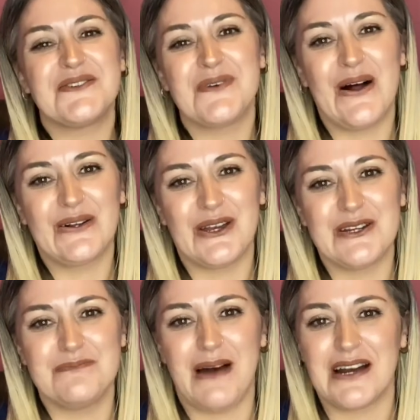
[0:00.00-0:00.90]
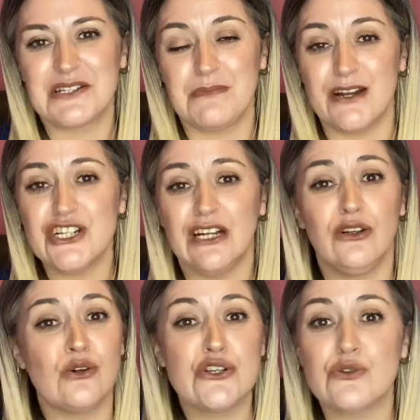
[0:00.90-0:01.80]
welcome back to my channel,
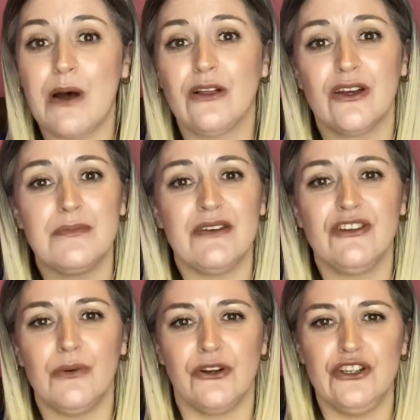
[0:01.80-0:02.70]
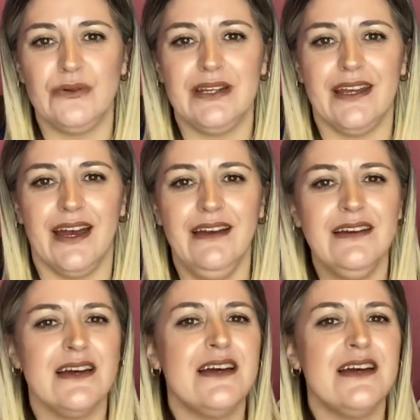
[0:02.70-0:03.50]
or just welcome if you are new here.